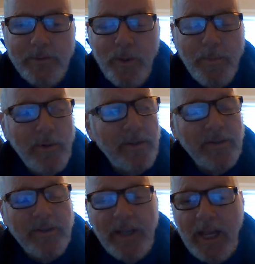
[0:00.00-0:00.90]
no more of this
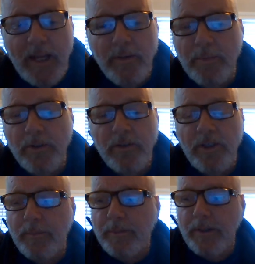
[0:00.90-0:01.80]

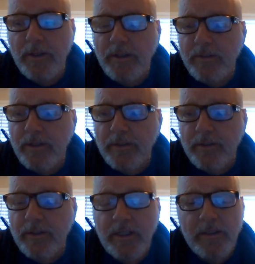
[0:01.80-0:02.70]
gamesmanship and all this
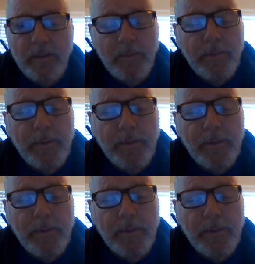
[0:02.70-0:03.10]
other. Some of the